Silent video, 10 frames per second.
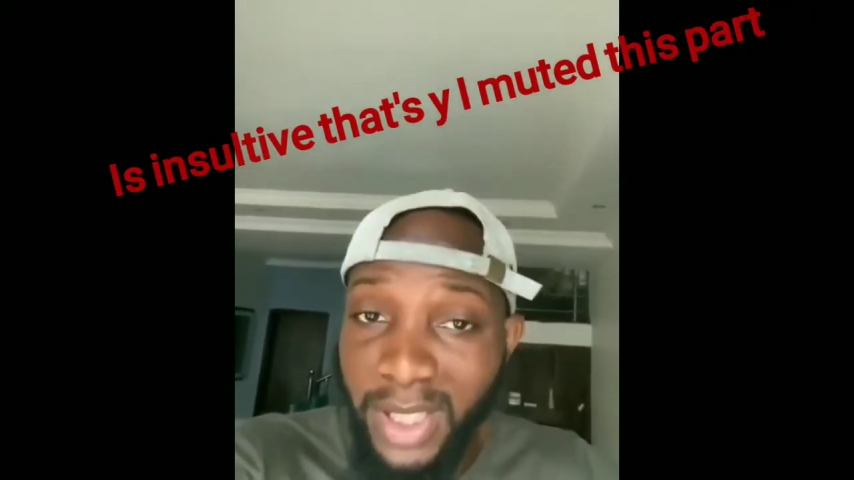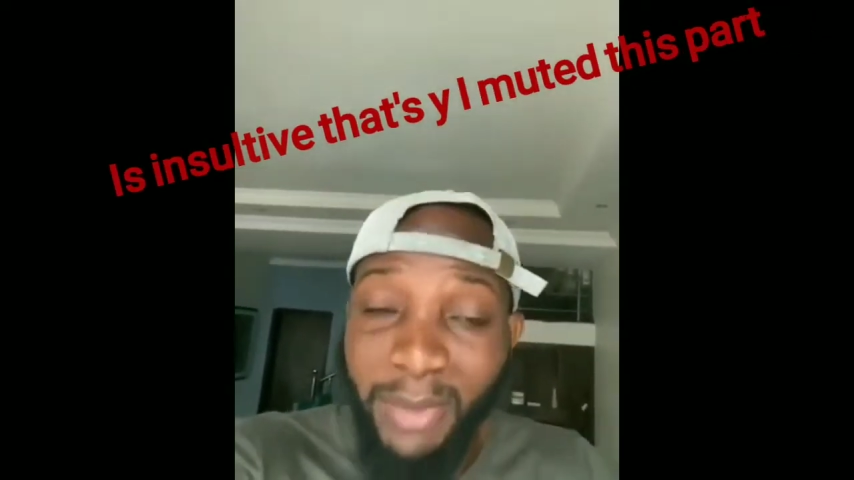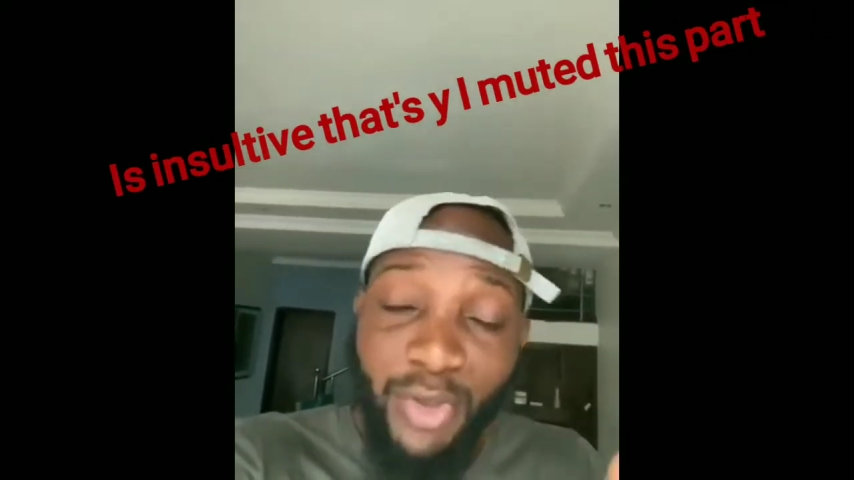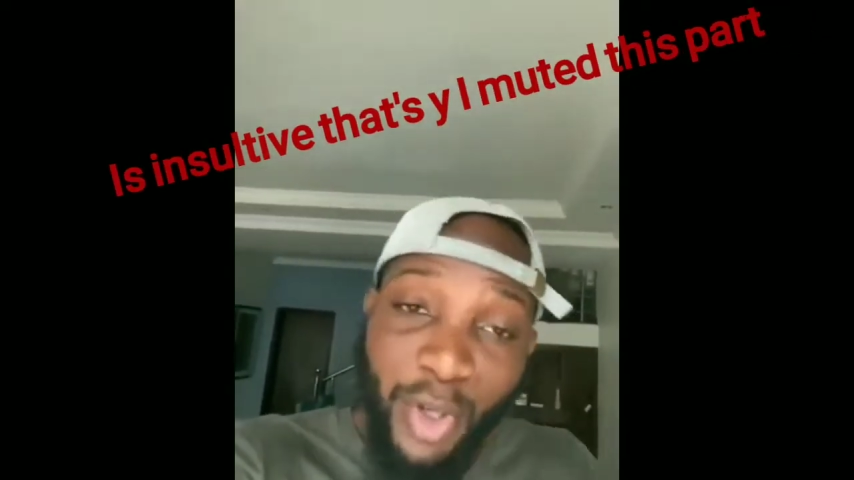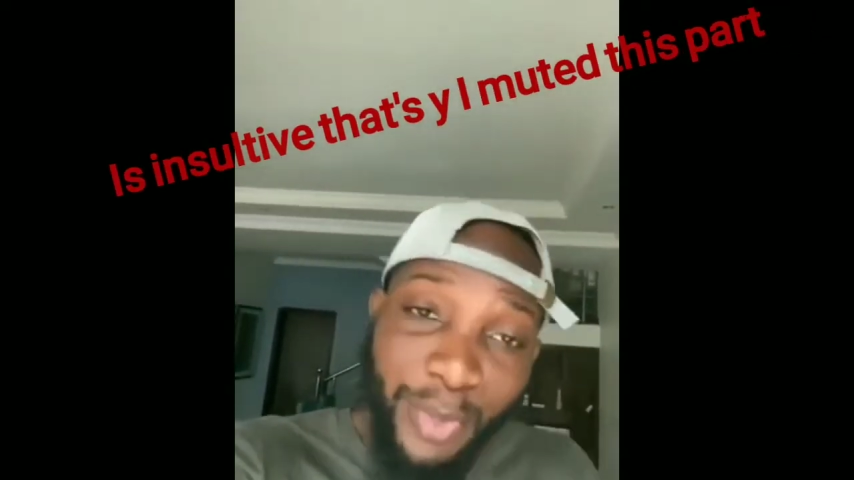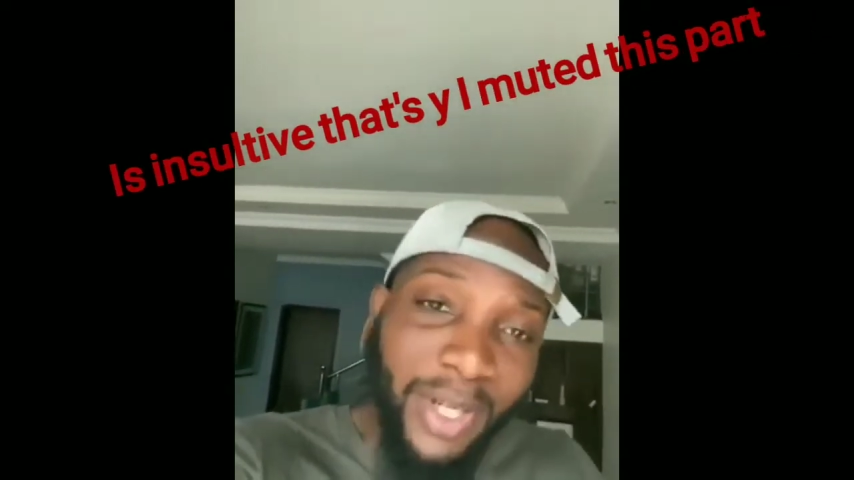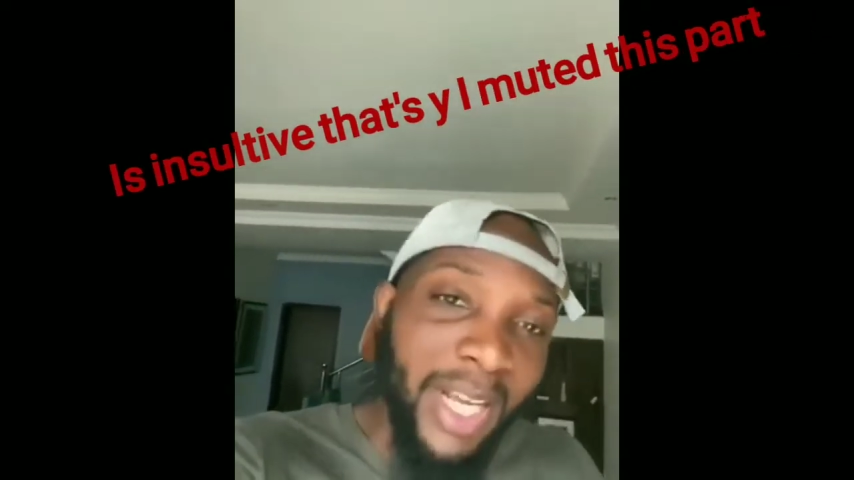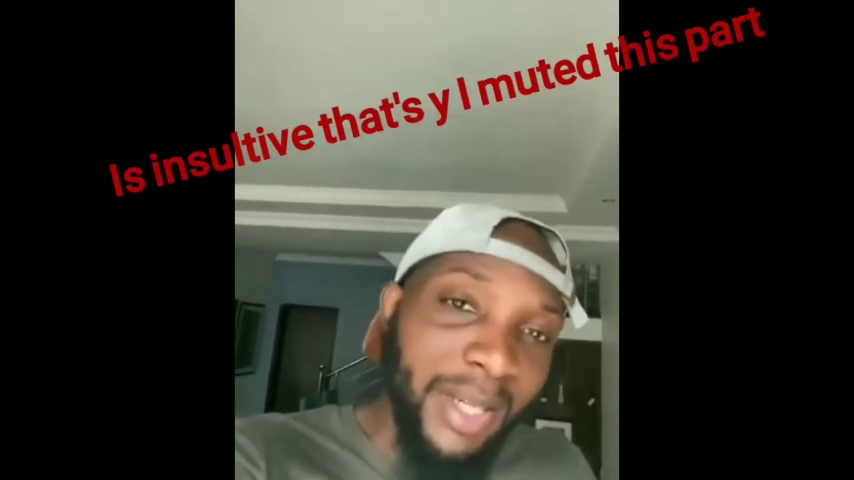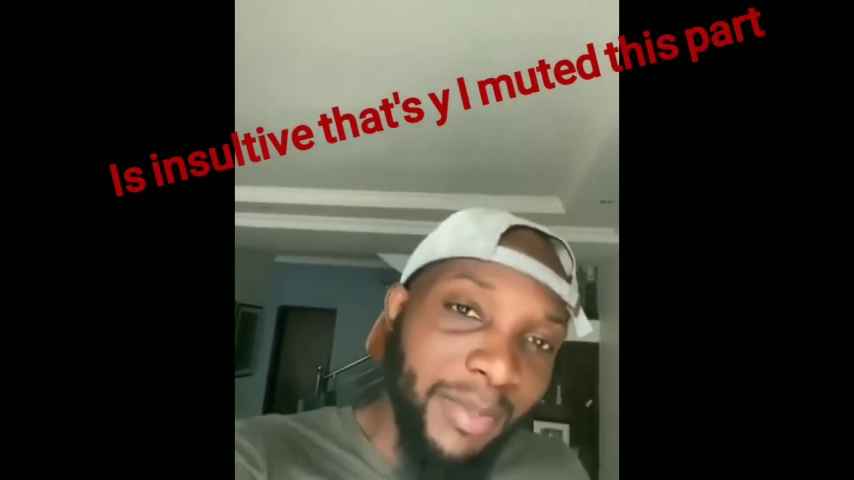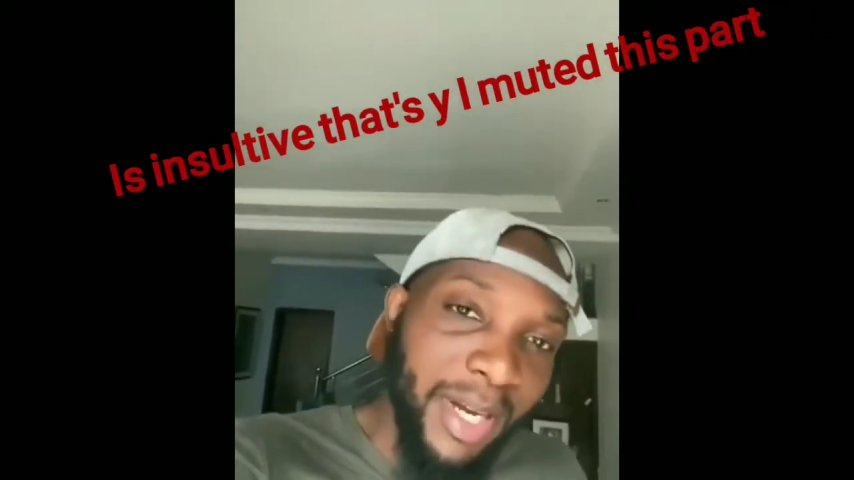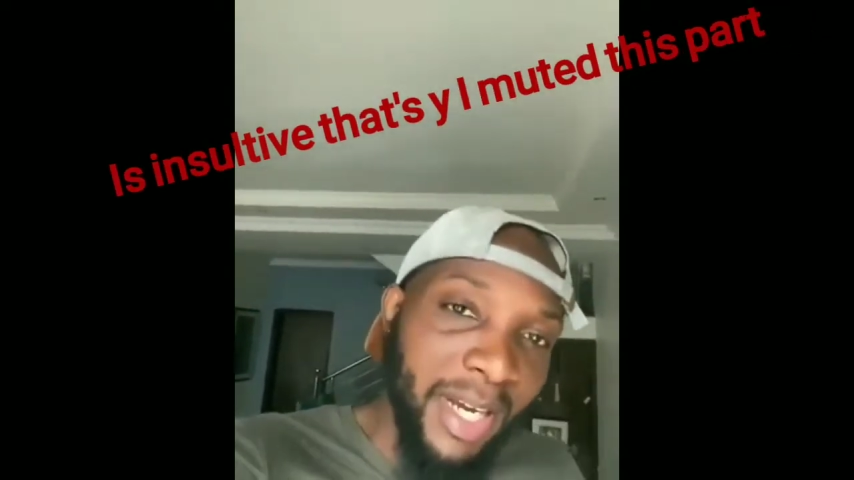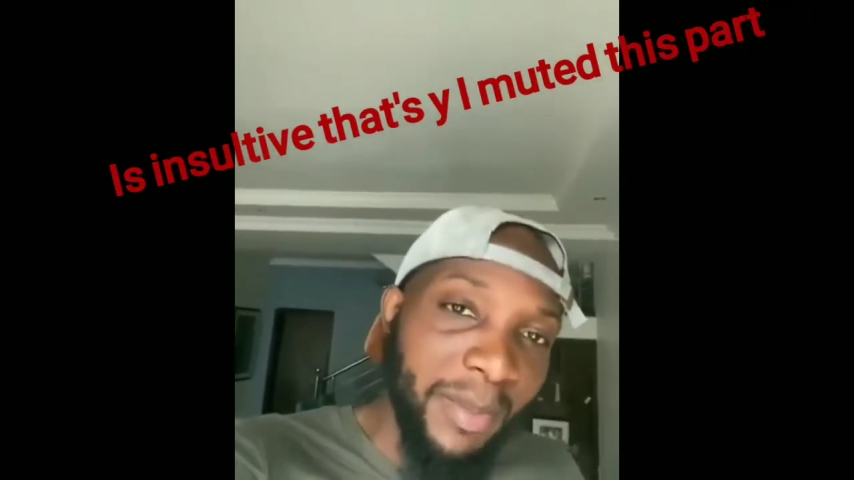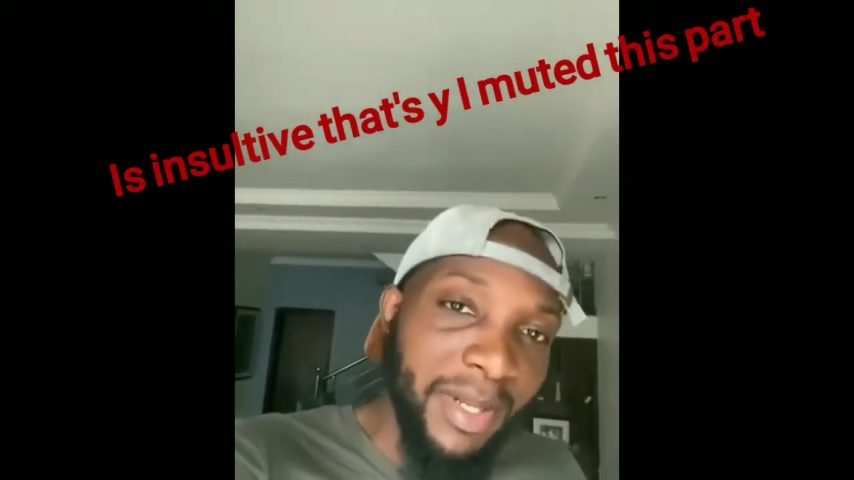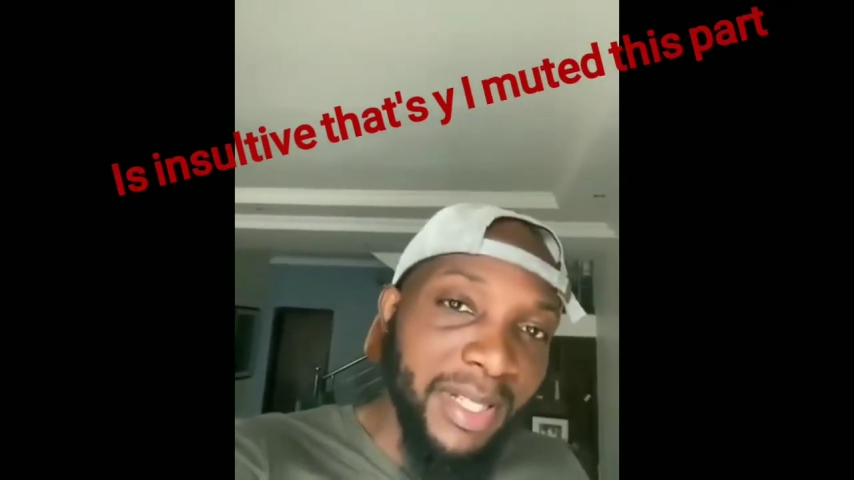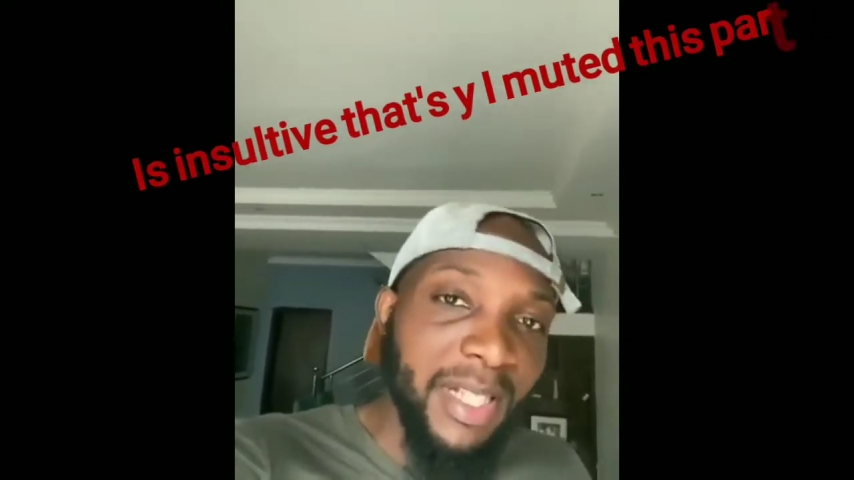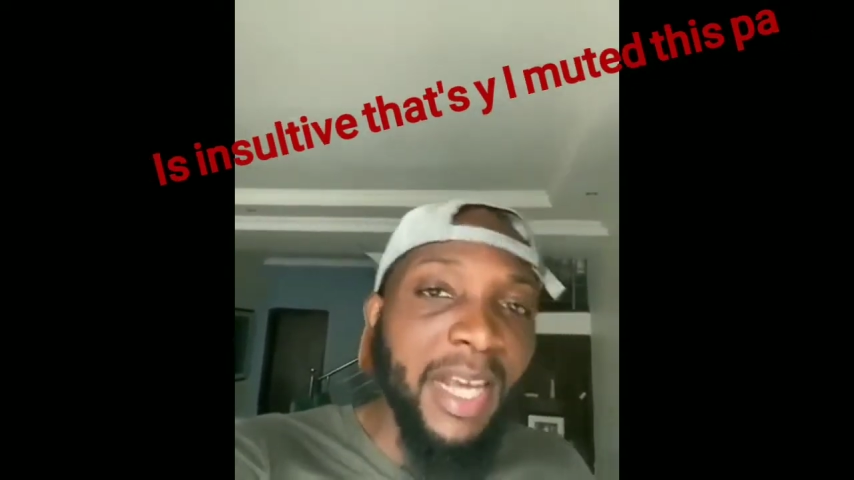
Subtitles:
keep dropping you like a bad habit.